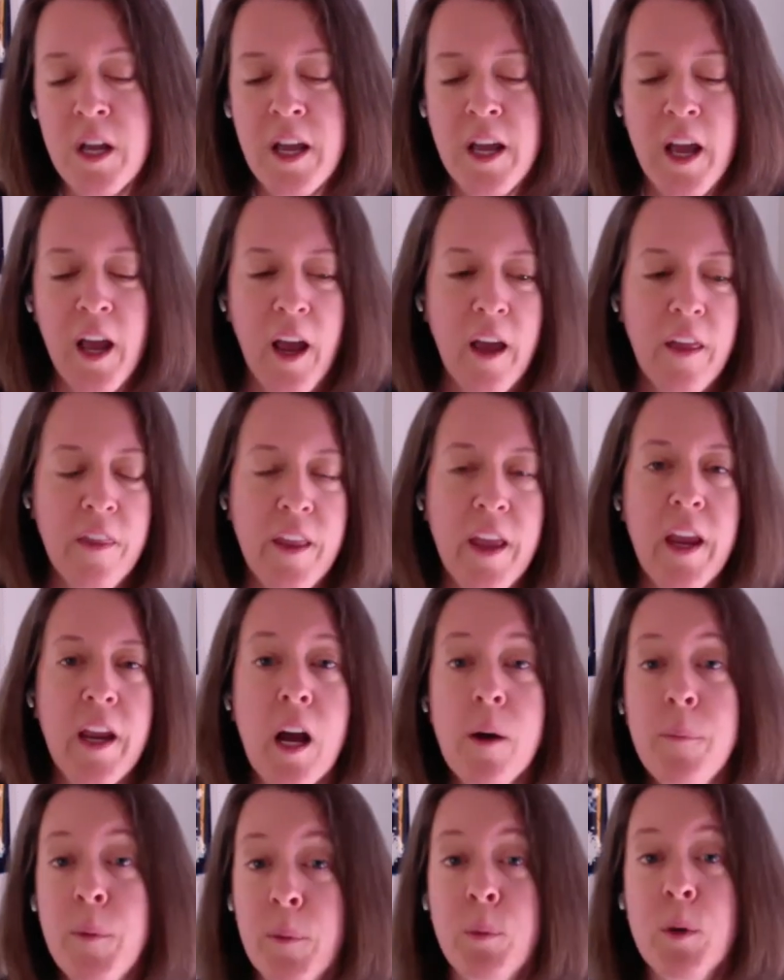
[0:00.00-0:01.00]
and they
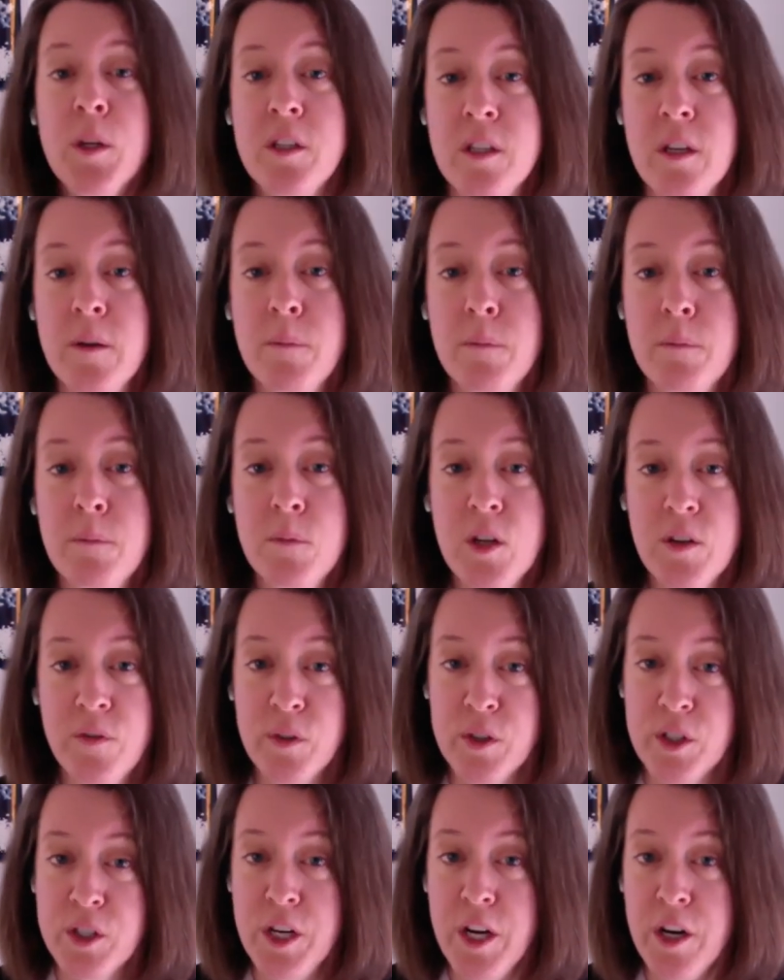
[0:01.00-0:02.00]
come up with some different
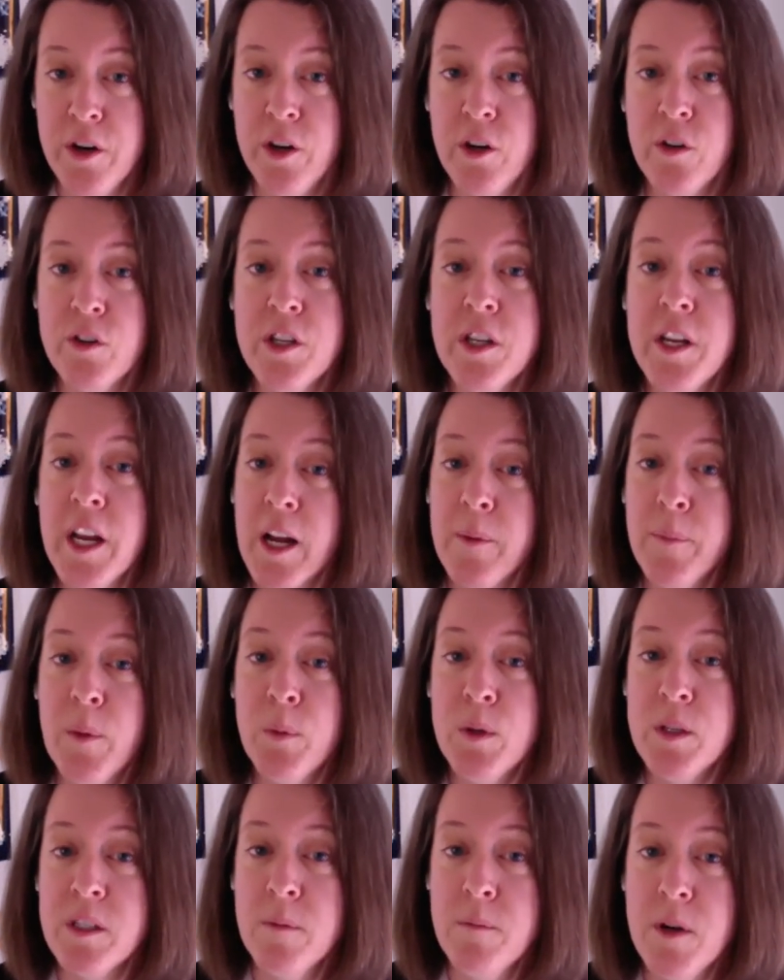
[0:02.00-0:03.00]
scenarios and they come up with
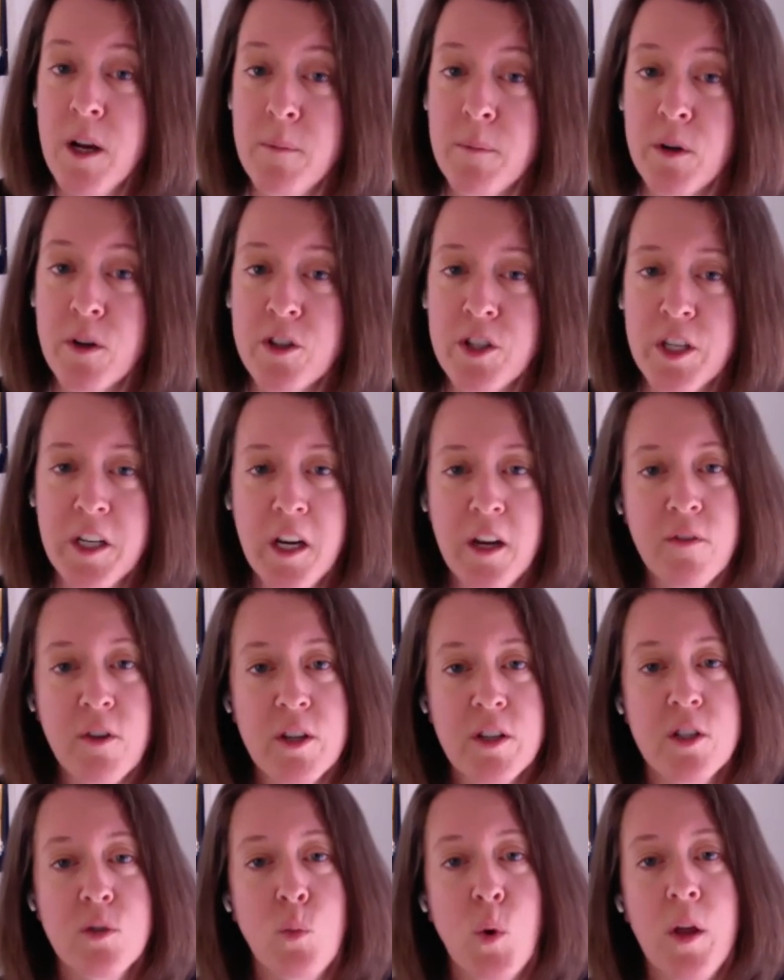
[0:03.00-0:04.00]
some numbers and give
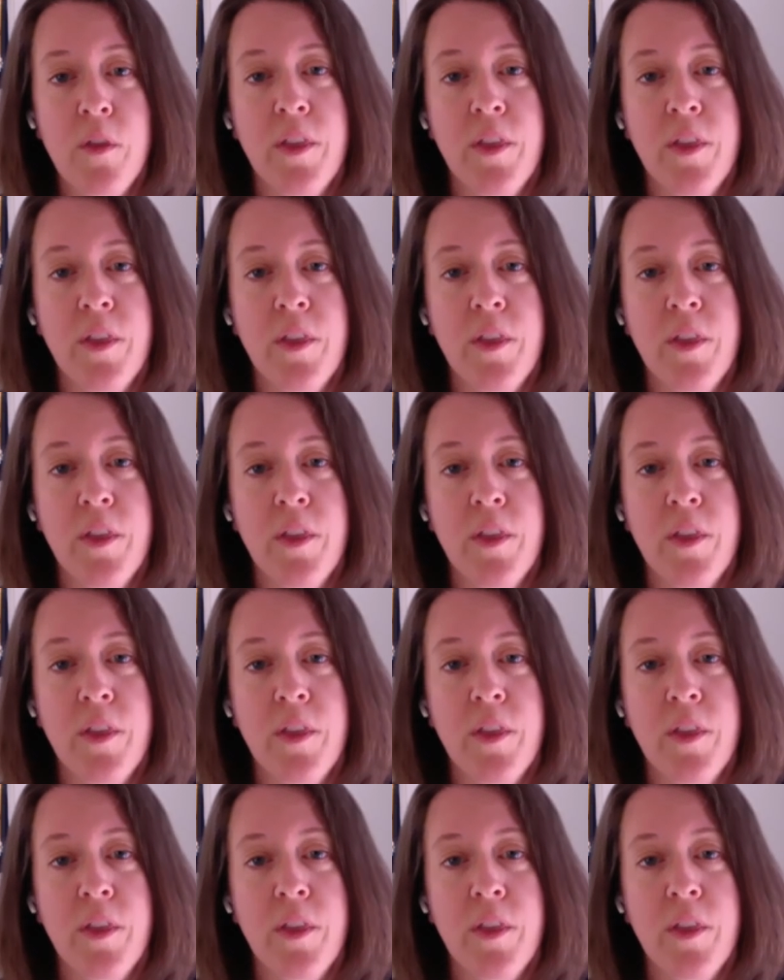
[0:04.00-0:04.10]
us what